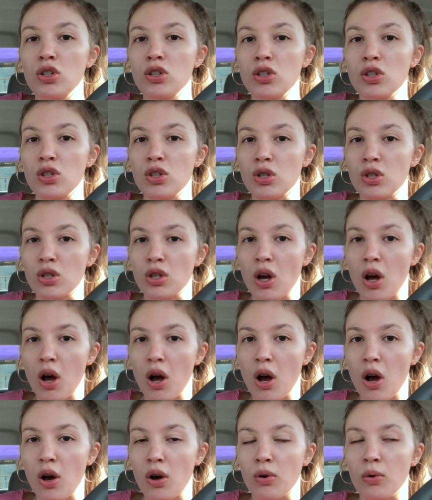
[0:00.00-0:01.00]

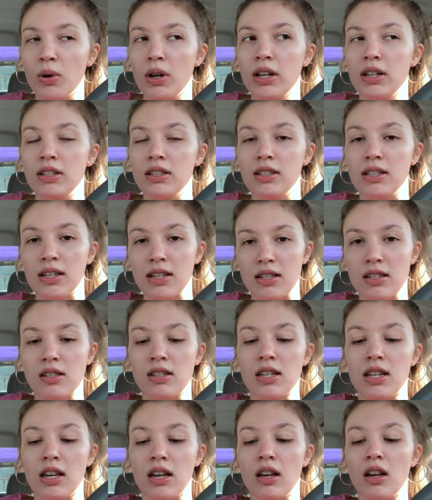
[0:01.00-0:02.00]
so
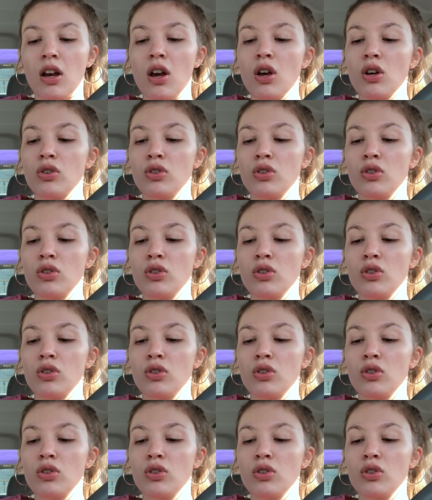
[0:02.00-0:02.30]
dizzy,